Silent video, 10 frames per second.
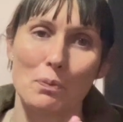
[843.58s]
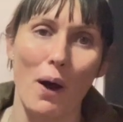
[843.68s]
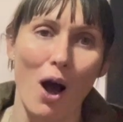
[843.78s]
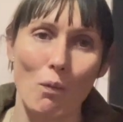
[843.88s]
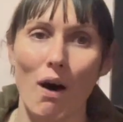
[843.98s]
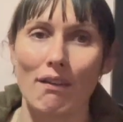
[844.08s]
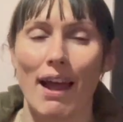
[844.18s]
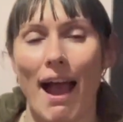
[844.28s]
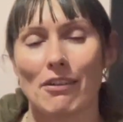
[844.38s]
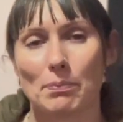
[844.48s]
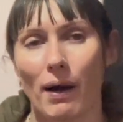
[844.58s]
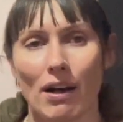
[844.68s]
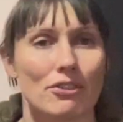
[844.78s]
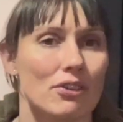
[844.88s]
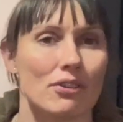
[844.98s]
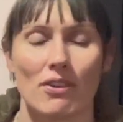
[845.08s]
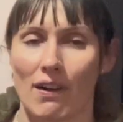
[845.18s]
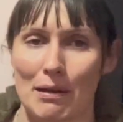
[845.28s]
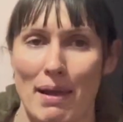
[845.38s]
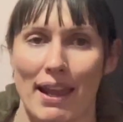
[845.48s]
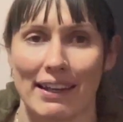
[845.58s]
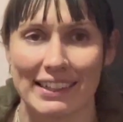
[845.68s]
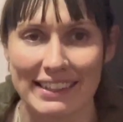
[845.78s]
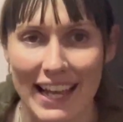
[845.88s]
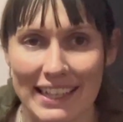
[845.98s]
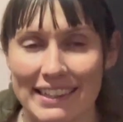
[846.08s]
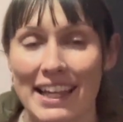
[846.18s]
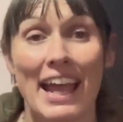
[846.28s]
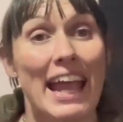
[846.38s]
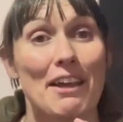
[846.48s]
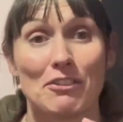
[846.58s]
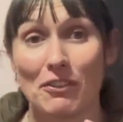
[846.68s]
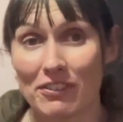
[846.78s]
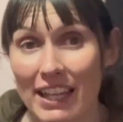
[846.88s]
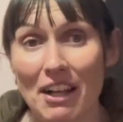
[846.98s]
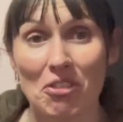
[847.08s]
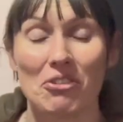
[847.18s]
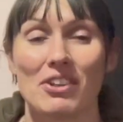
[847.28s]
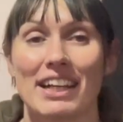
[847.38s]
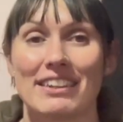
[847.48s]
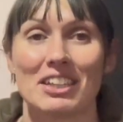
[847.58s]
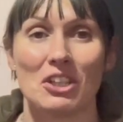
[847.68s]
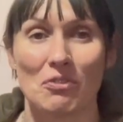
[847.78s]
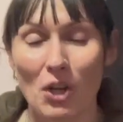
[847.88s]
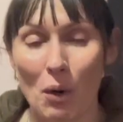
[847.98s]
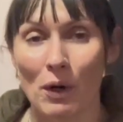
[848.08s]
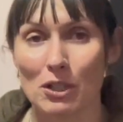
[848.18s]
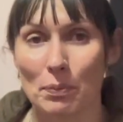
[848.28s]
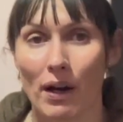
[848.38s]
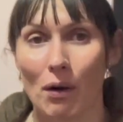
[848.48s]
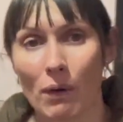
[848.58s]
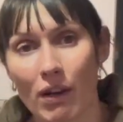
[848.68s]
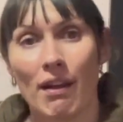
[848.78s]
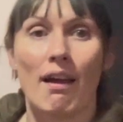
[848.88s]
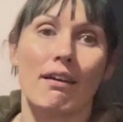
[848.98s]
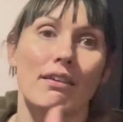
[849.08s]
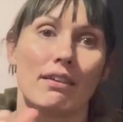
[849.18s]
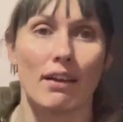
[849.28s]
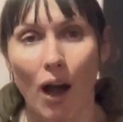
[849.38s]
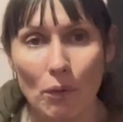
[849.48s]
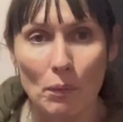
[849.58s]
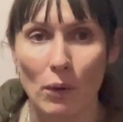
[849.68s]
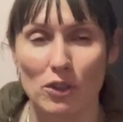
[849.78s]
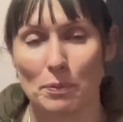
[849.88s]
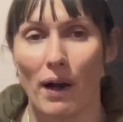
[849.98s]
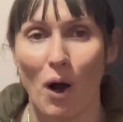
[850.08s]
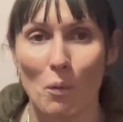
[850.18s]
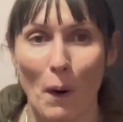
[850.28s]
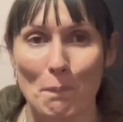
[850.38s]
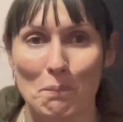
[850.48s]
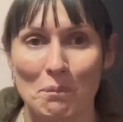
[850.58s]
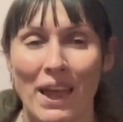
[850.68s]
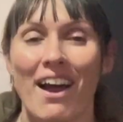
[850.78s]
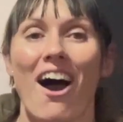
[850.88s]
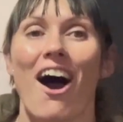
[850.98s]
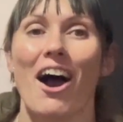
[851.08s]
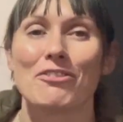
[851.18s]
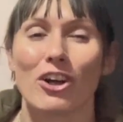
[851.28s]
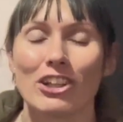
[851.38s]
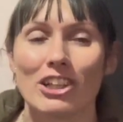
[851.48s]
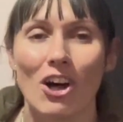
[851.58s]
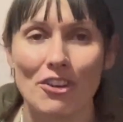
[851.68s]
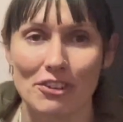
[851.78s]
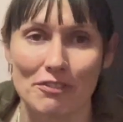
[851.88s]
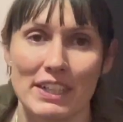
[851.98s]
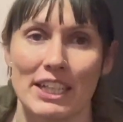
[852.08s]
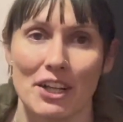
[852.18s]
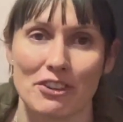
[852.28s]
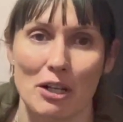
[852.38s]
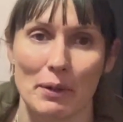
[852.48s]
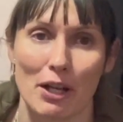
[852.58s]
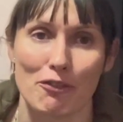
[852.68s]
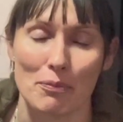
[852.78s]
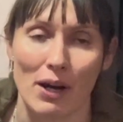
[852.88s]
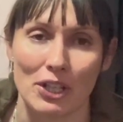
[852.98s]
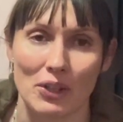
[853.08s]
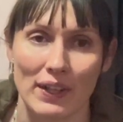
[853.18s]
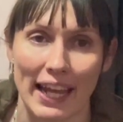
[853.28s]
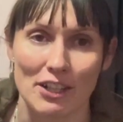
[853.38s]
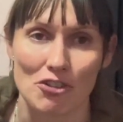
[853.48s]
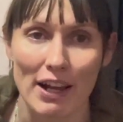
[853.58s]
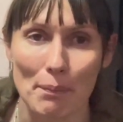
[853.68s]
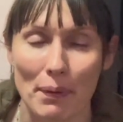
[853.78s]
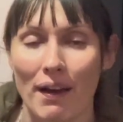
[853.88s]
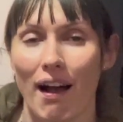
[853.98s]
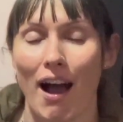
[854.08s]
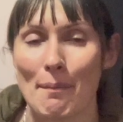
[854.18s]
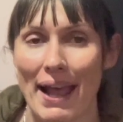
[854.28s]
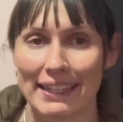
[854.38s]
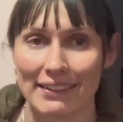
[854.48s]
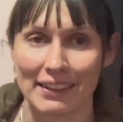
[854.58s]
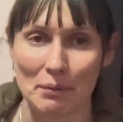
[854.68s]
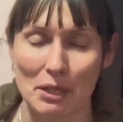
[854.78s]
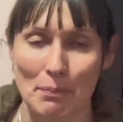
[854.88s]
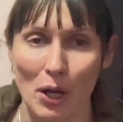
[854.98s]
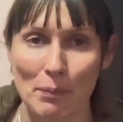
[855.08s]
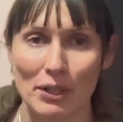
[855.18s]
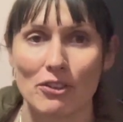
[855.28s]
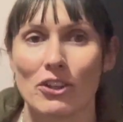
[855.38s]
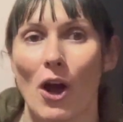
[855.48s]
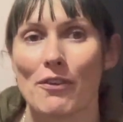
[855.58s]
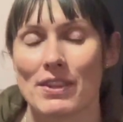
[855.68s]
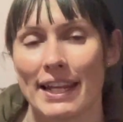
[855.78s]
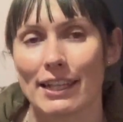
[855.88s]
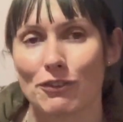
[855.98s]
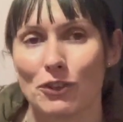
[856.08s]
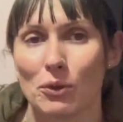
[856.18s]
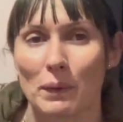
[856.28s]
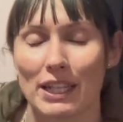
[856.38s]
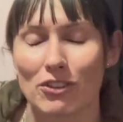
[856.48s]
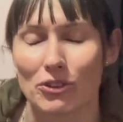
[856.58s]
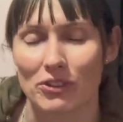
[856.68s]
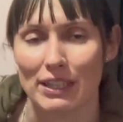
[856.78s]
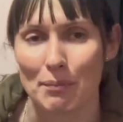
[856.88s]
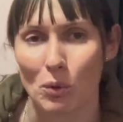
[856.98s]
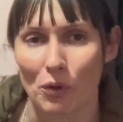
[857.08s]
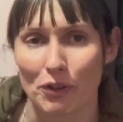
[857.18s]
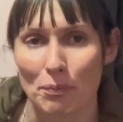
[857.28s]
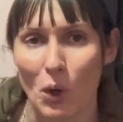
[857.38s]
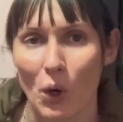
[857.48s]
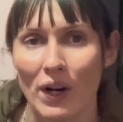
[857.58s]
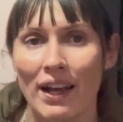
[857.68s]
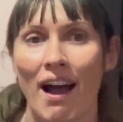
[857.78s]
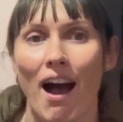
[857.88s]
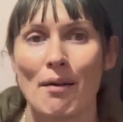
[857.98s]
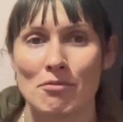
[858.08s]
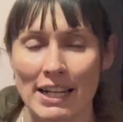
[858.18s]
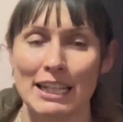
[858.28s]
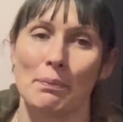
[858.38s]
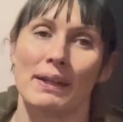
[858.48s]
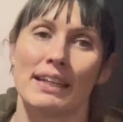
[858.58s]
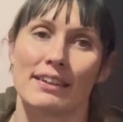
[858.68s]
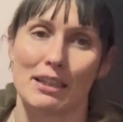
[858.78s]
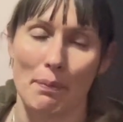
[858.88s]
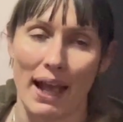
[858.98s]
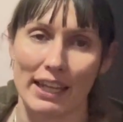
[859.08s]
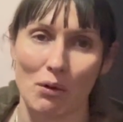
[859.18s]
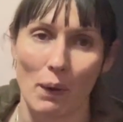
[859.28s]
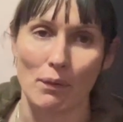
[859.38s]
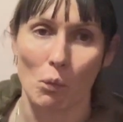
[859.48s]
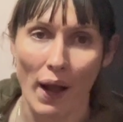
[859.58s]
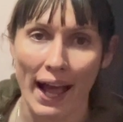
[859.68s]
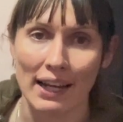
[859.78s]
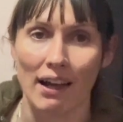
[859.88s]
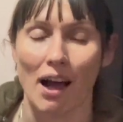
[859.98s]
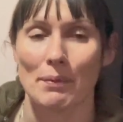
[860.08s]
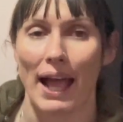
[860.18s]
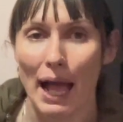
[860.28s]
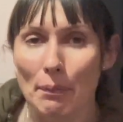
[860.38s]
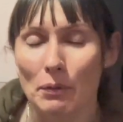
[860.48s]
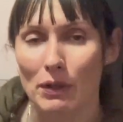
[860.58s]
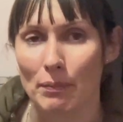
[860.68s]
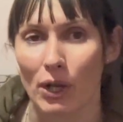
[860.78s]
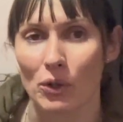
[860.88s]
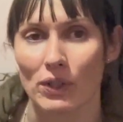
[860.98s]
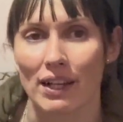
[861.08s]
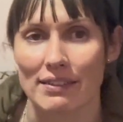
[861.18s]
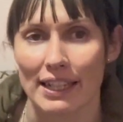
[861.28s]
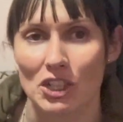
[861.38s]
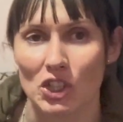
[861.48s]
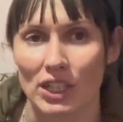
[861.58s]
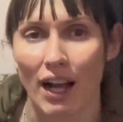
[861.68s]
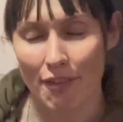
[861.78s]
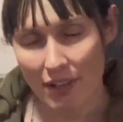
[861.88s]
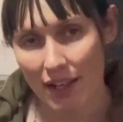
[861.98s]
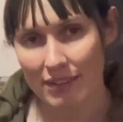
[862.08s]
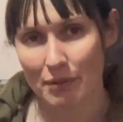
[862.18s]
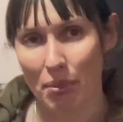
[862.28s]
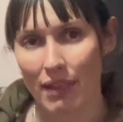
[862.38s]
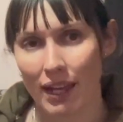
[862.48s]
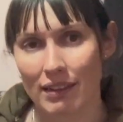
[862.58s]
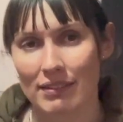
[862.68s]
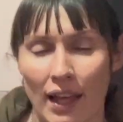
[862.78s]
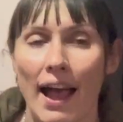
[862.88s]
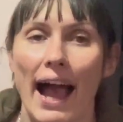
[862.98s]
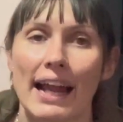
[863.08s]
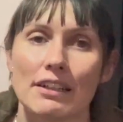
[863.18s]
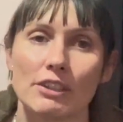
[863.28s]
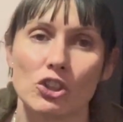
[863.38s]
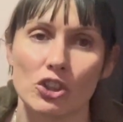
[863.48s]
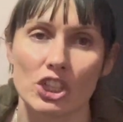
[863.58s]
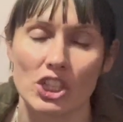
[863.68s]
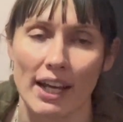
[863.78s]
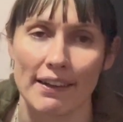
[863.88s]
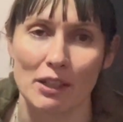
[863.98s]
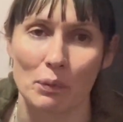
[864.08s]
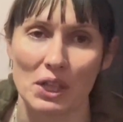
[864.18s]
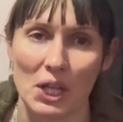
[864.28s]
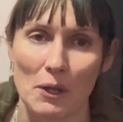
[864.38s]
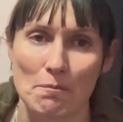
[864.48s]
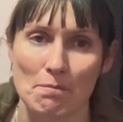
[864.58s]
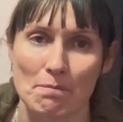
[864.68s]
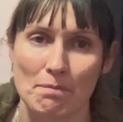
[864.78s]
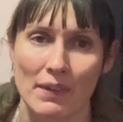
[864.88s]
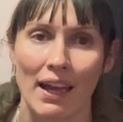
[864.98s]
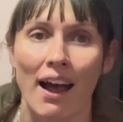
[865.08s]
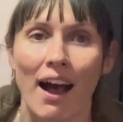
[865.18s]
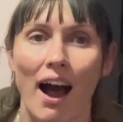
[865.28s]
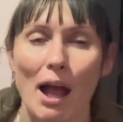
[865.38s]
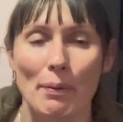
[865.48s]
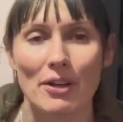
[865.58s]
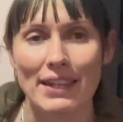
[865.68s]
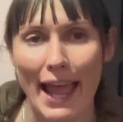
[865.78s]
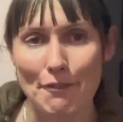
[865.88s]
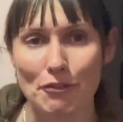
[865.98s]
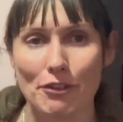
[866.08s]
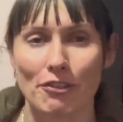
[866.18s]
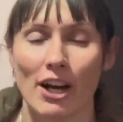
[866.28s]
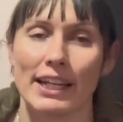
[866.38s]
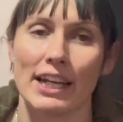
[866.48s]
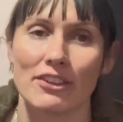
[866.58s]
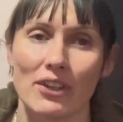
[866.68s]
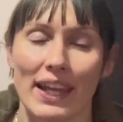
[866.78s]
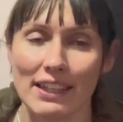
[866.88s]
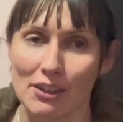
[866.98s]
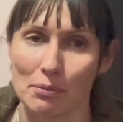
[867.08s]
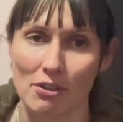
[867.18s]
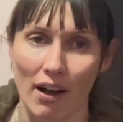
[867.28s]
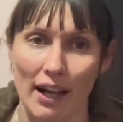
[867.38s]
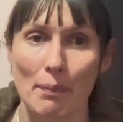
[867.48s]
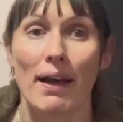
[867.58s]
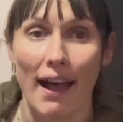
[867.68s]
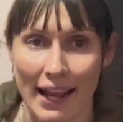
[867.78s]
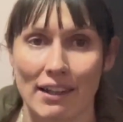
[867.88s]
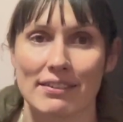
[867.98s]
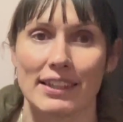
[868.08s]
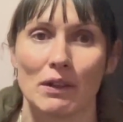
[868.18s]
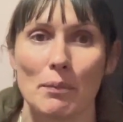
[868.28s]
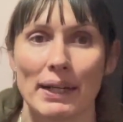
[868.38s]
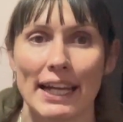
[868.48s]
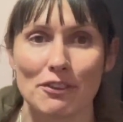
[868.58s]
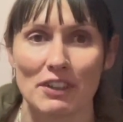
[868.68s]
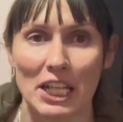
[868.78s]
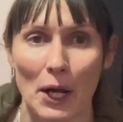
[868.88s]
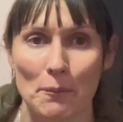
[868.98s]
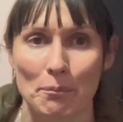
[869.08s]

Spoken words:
part one, as part two is not going to make any sense. If you've sat through this and you've not watched part one, go and watch part one. I've got lots of videos coming up from our UK trip. I'm editing them at the moment, so over the next few weeks you'll see more and more. I'm really pleased that the packing went well. I'm happy with my organisation. I've learnt some things and I've enjoyed sharing them with you. I post every Friday, so hit subscribe and I'll see you in my next video.